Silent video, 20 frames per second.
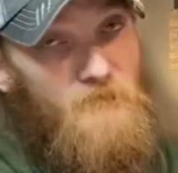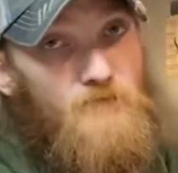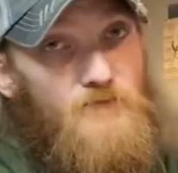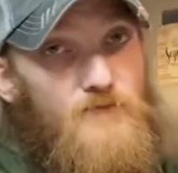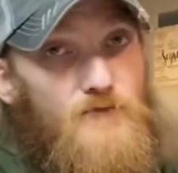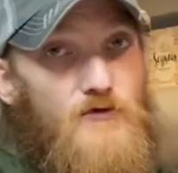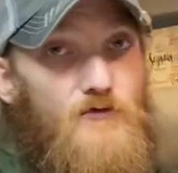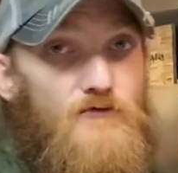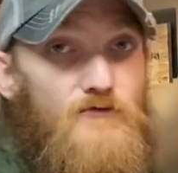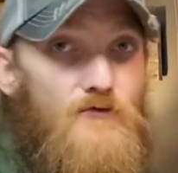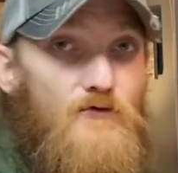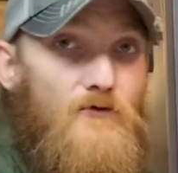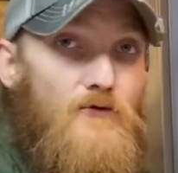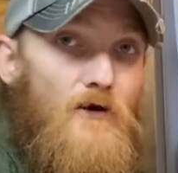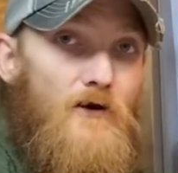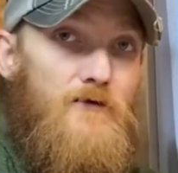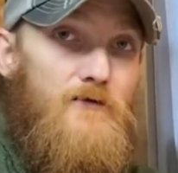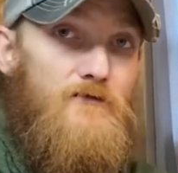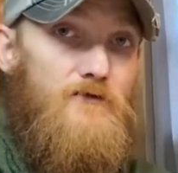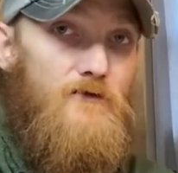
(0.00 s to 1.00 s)
you through
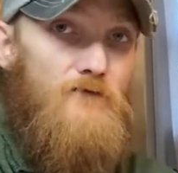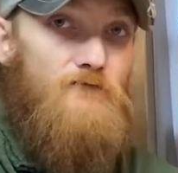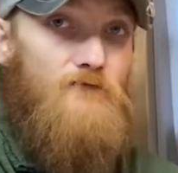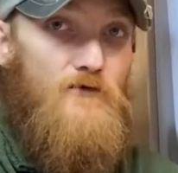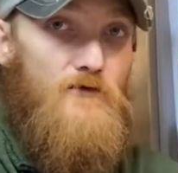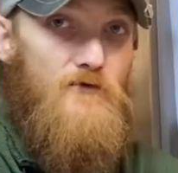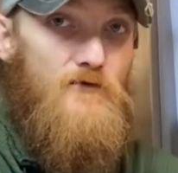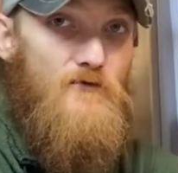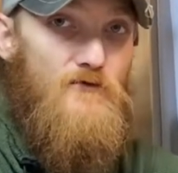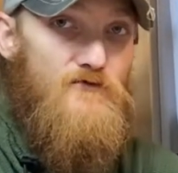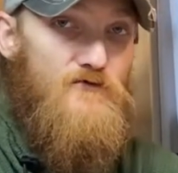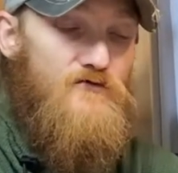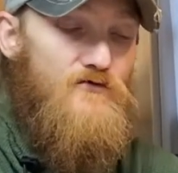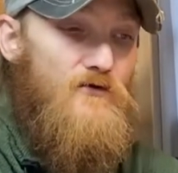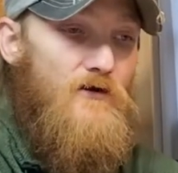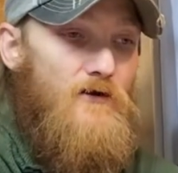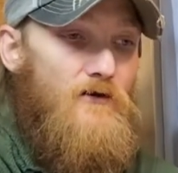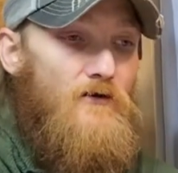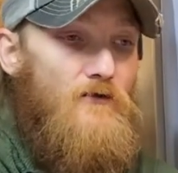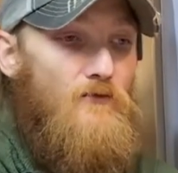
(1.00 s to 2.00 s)
hike the Foothills
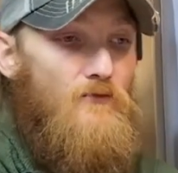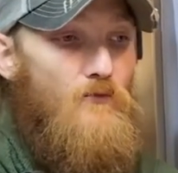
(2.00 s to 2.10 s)
Trail